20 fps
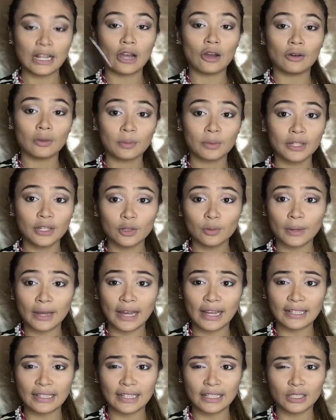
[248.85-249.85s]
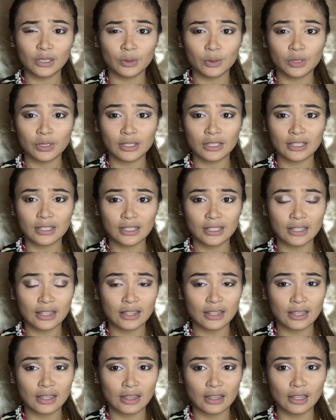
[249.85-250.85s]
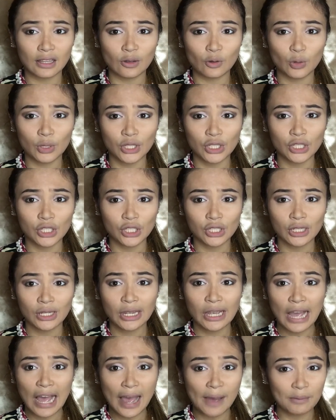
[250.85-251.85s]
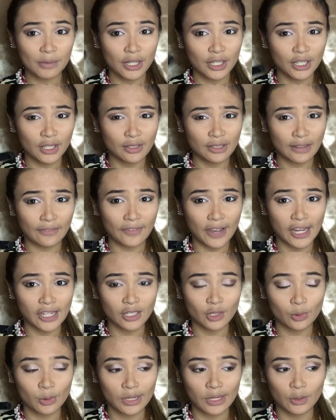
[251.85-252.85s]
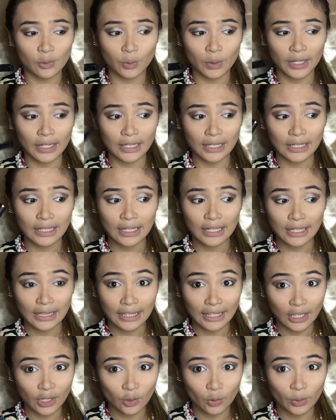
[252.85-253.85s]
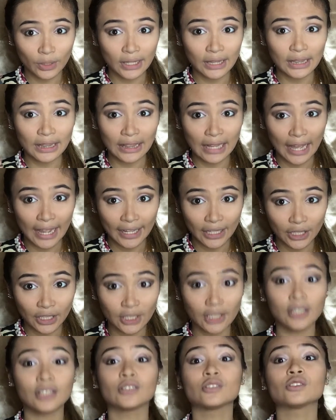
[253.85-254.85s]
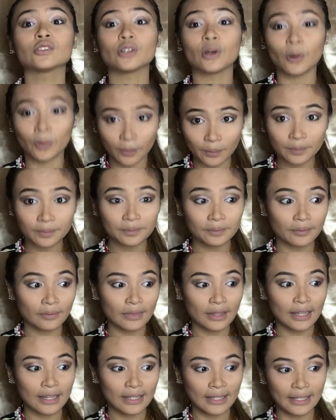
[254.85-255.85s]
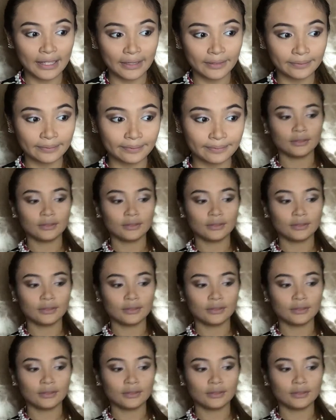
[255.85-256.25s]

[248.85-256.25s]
Now I'm gonna do my eyeliner, which is in, which I'm gonna use a Fashion 21 liquid liner. So, yeah.